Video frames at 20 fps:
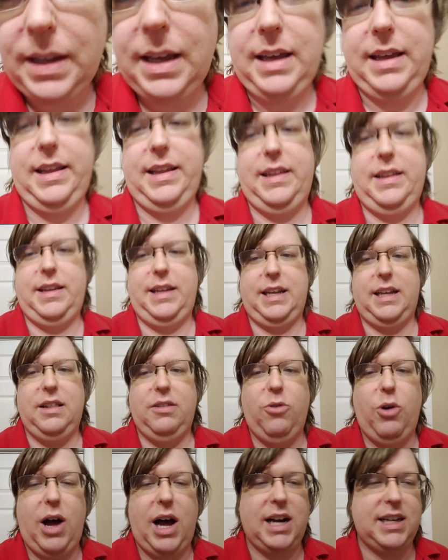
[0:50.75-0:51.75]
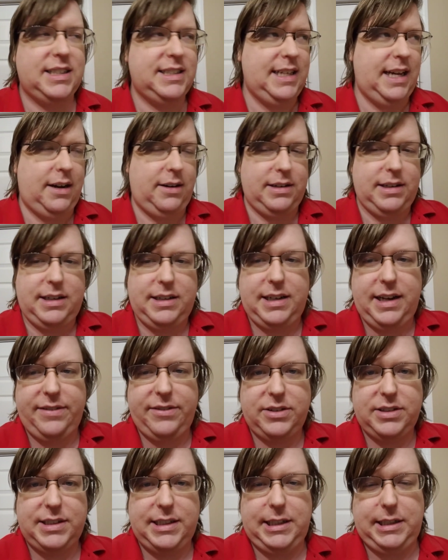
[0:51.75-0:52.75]
And then he walks out and never
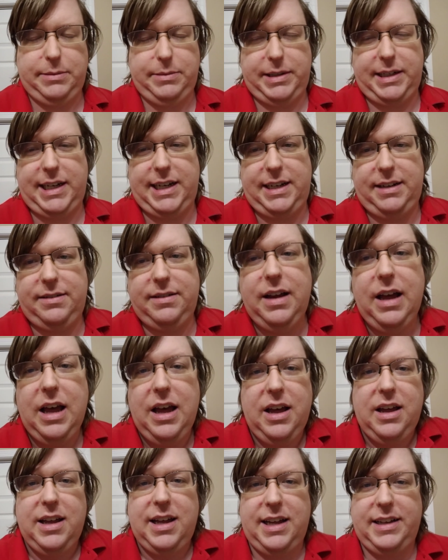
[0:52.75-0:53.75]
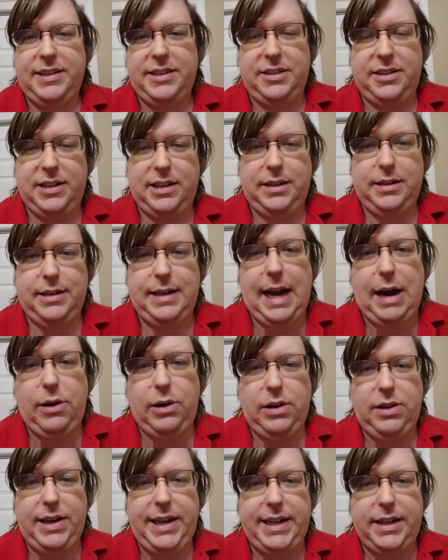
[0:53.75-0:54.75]
see him again until an hour
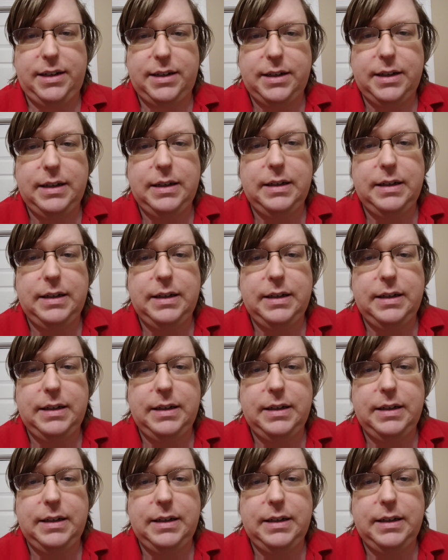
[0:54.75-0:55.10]
later.